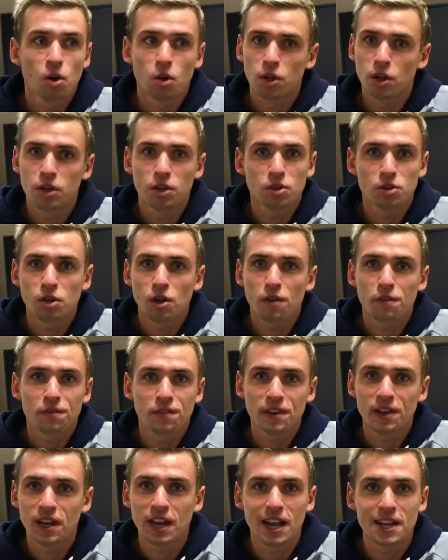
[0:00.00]
Although you'll not
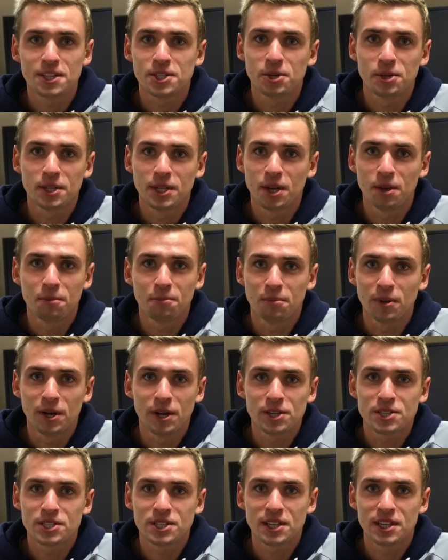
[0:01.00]
feel like doing those
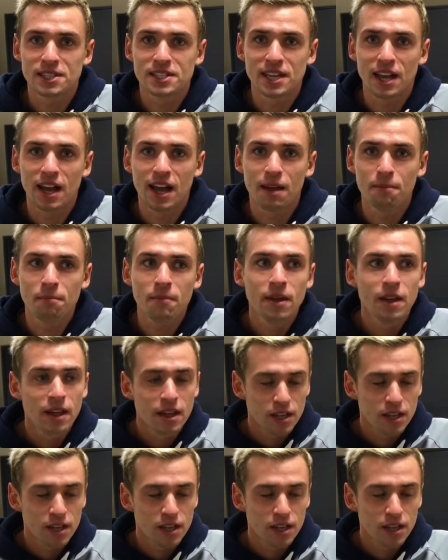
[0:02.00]
bursts at the time,